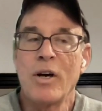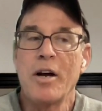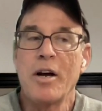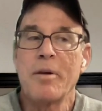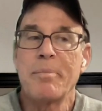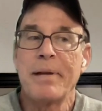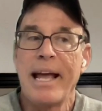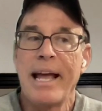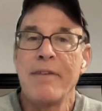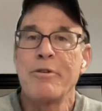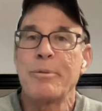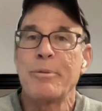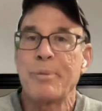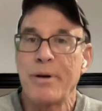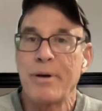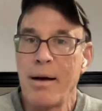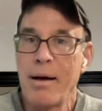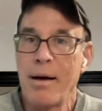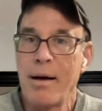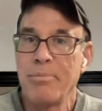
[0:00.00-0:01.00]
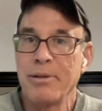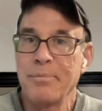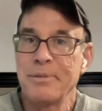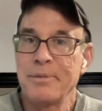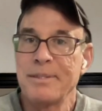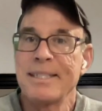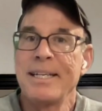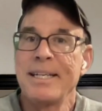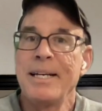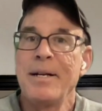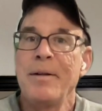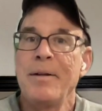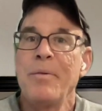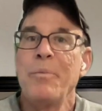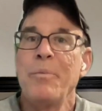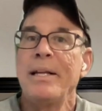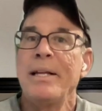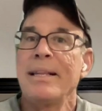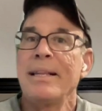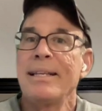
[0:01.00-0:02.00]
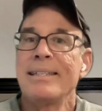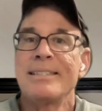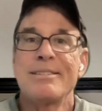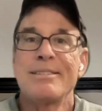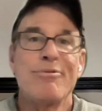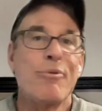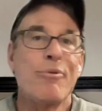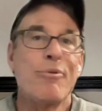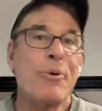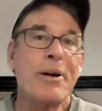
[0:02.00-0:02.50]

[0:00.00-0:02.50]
Dog Behavior Problems, we list